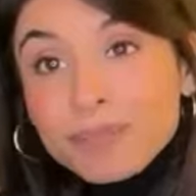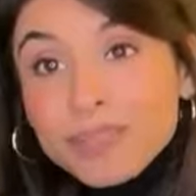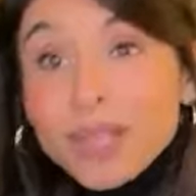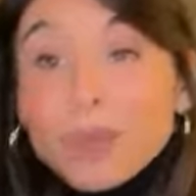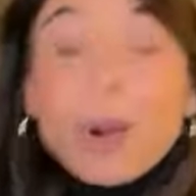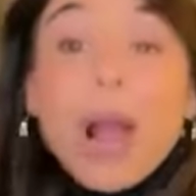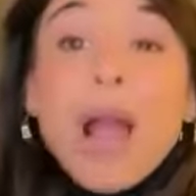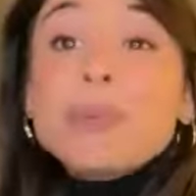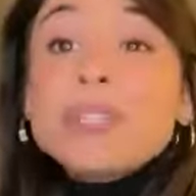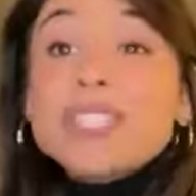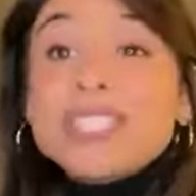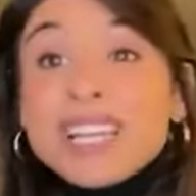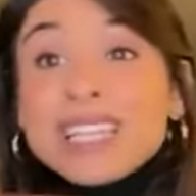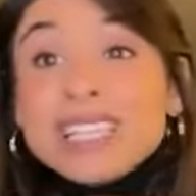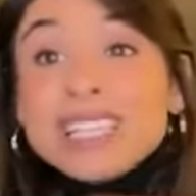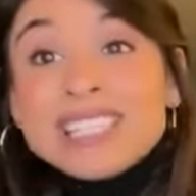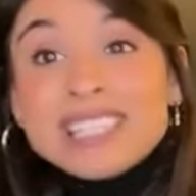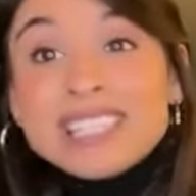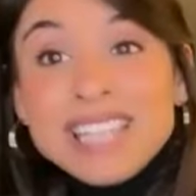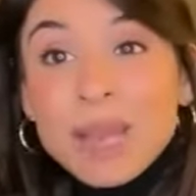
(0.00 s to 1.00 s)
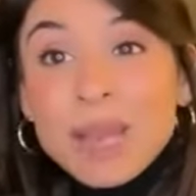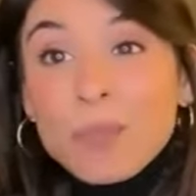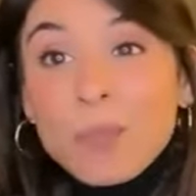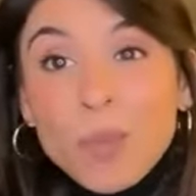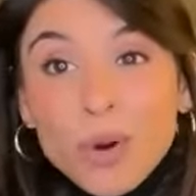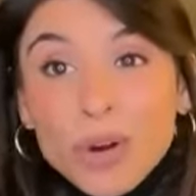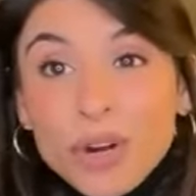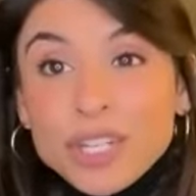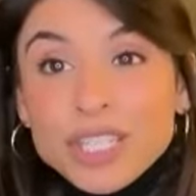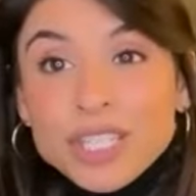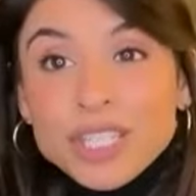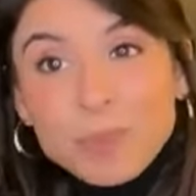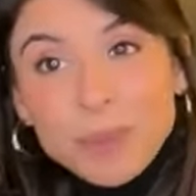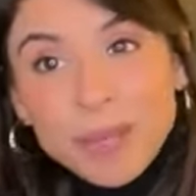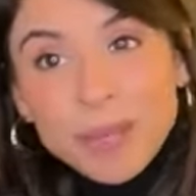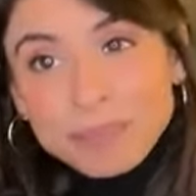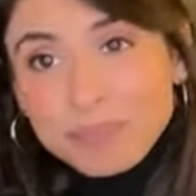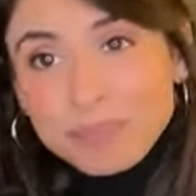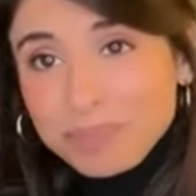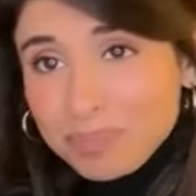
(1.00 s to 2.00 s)
It, I was saying the same words,
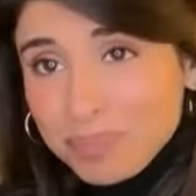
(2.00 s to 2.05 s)
but